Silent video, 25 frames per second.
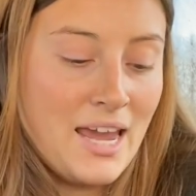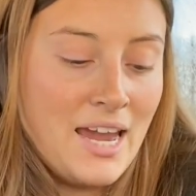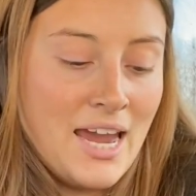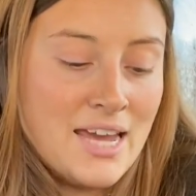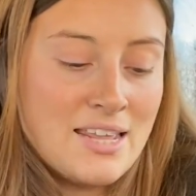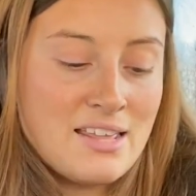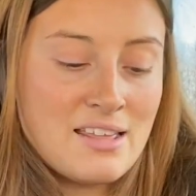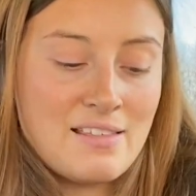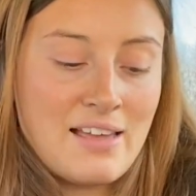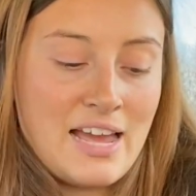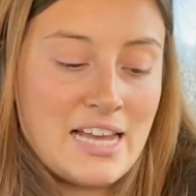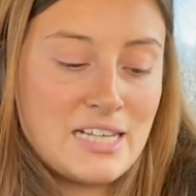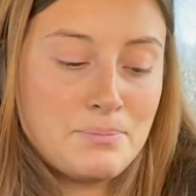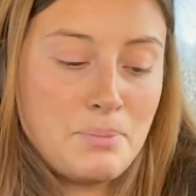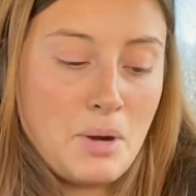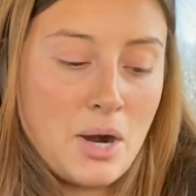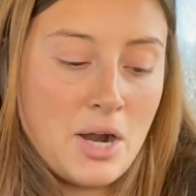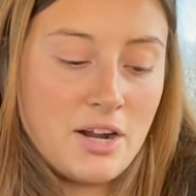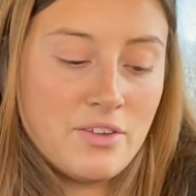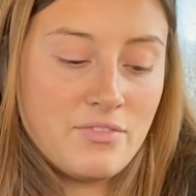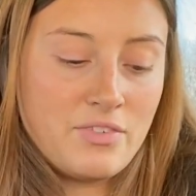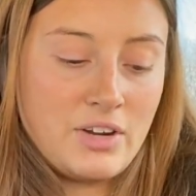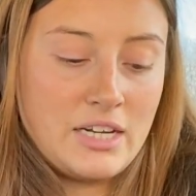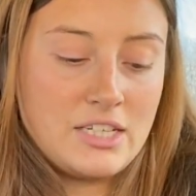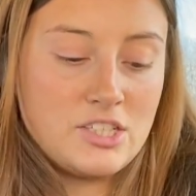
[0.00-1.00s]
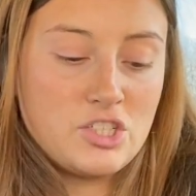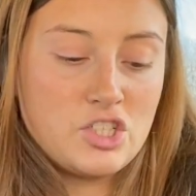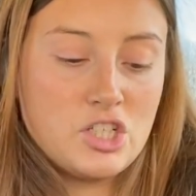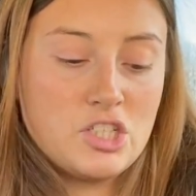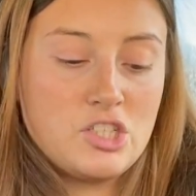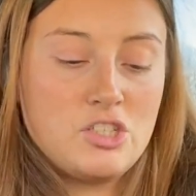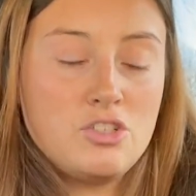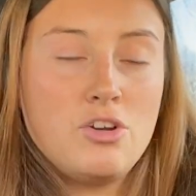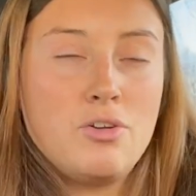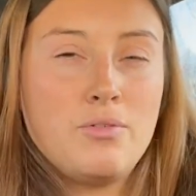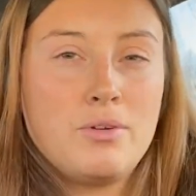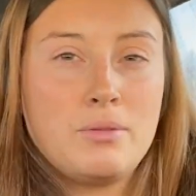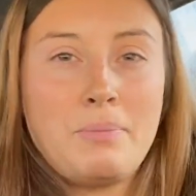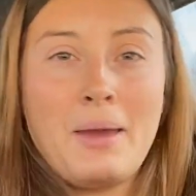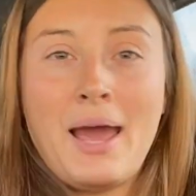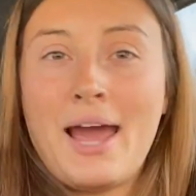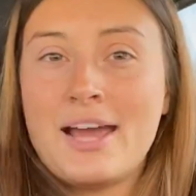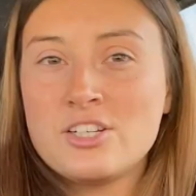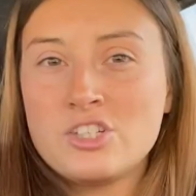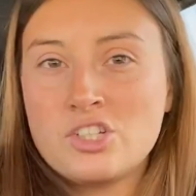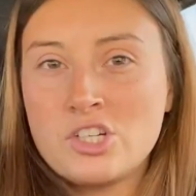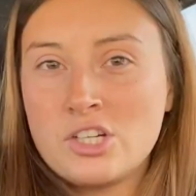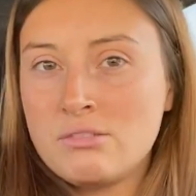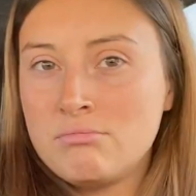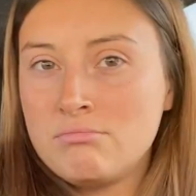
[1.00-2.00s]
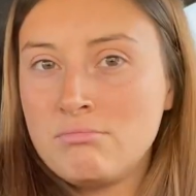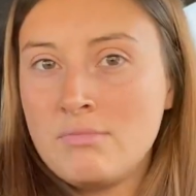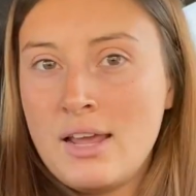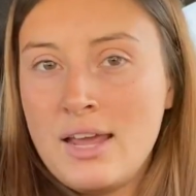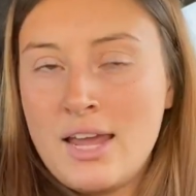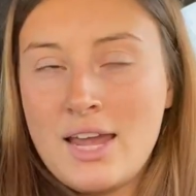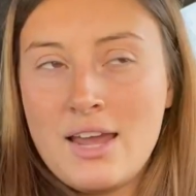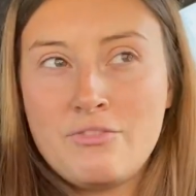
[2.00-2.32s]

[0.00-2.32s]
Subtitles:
And the last part of it is just do it with passion.